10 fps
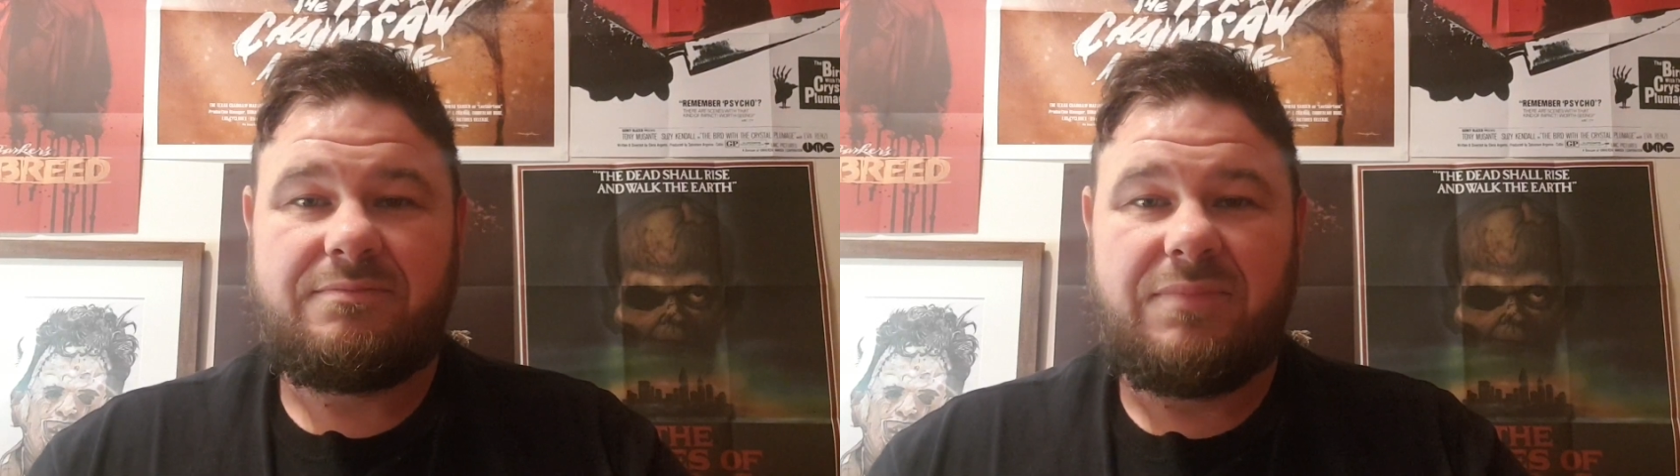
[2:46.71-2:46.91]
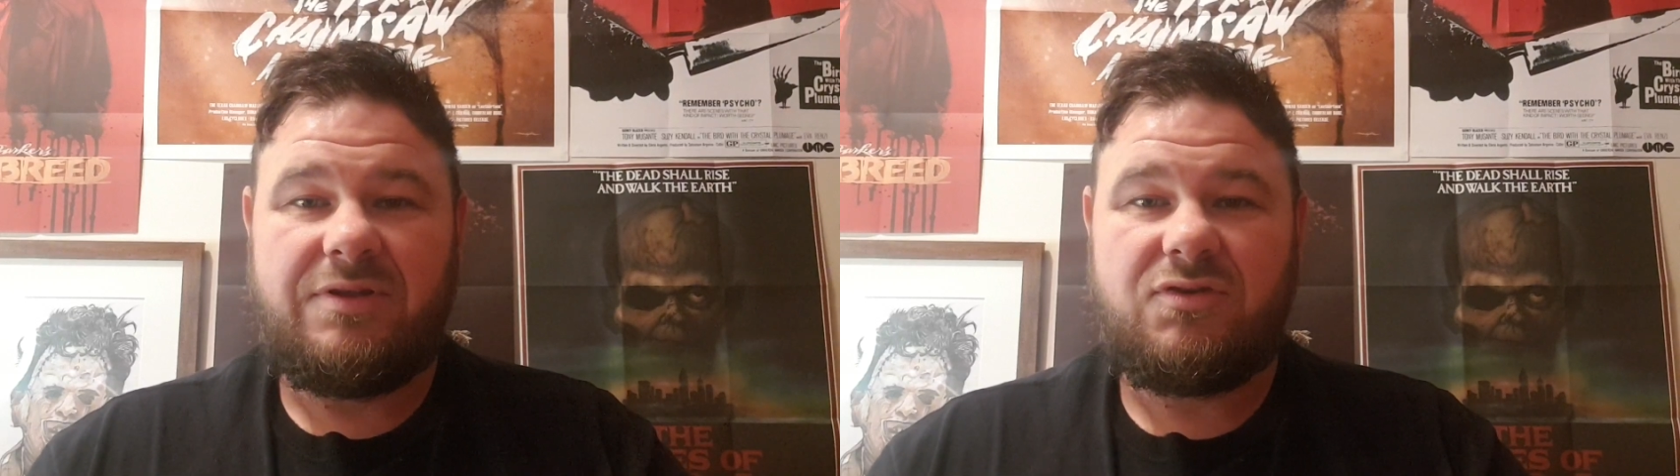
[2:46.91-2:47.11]

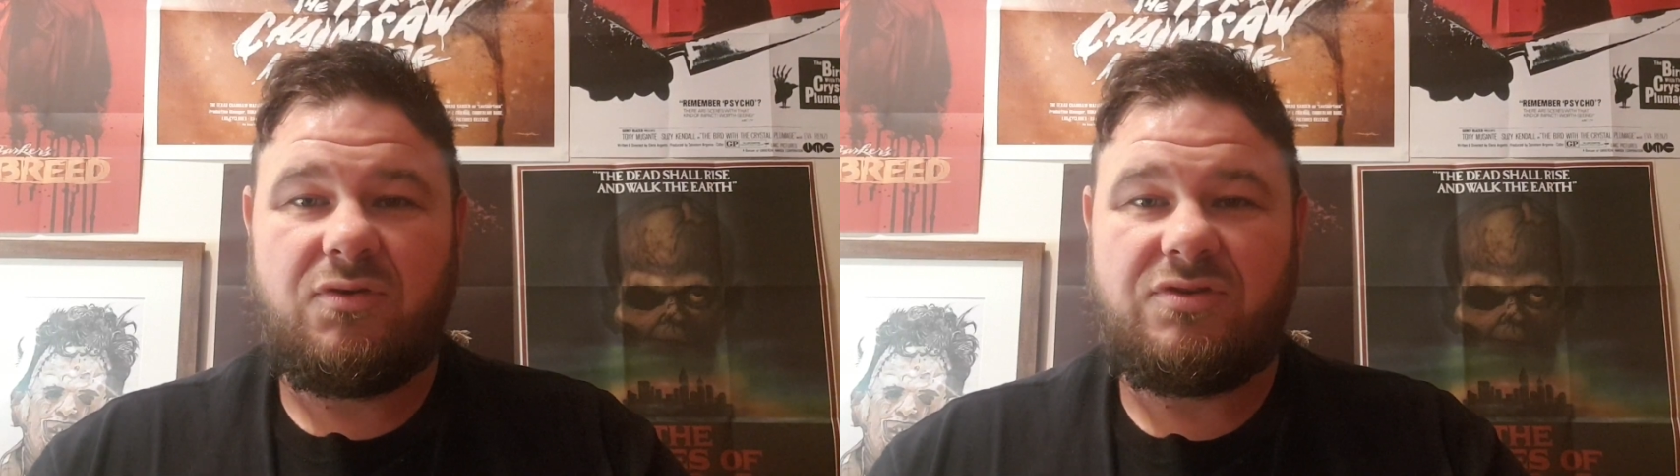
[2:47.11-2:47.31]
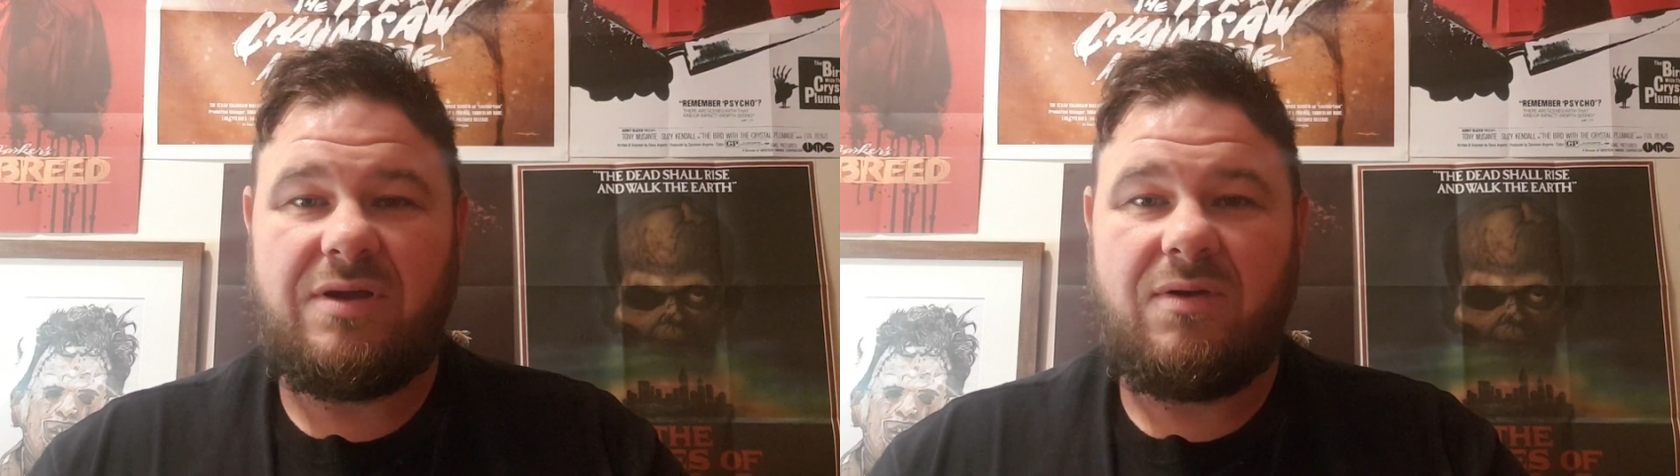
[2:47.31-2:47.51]
but there's
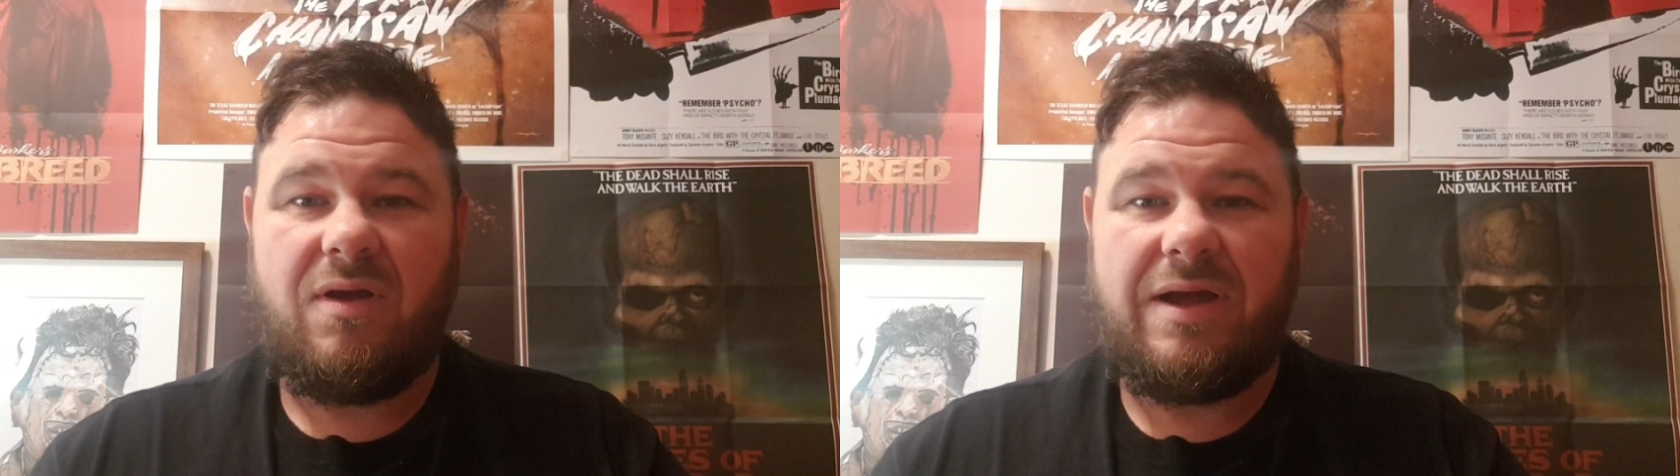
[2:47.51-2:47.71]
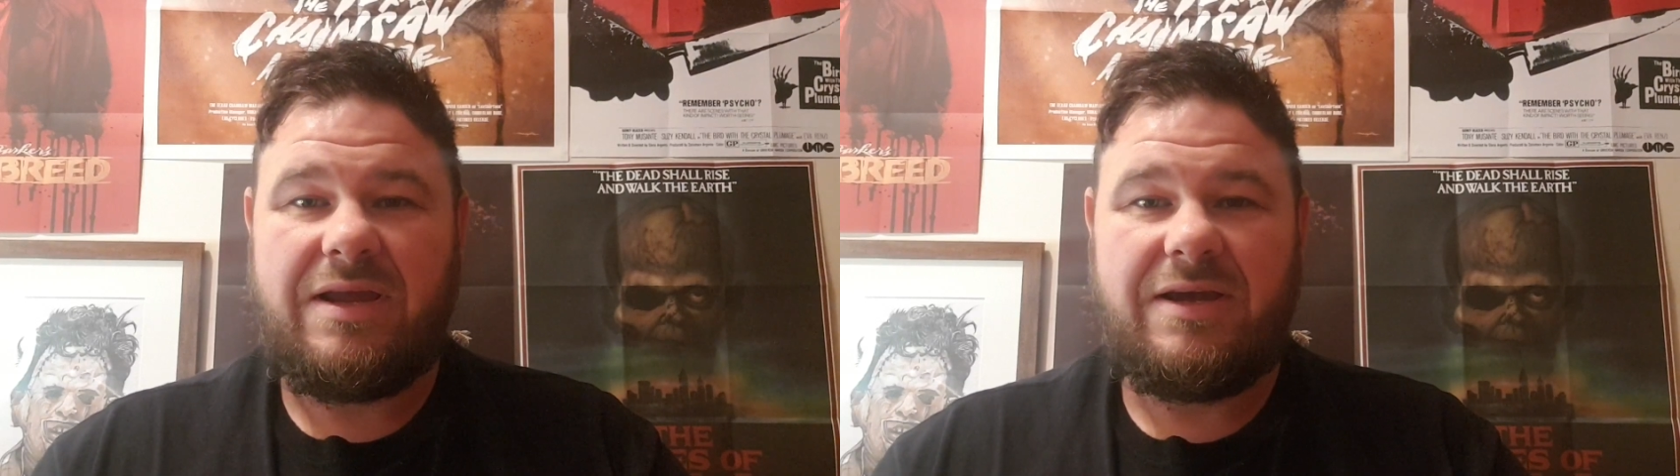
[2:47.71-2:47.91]
also
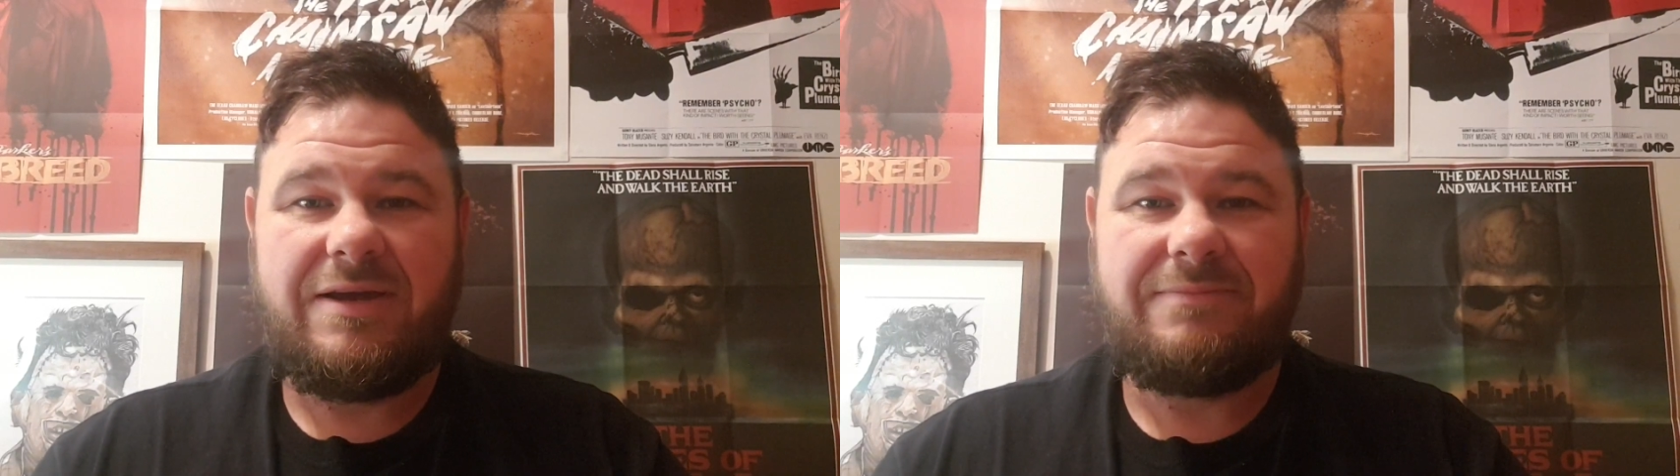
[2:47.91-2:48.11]
like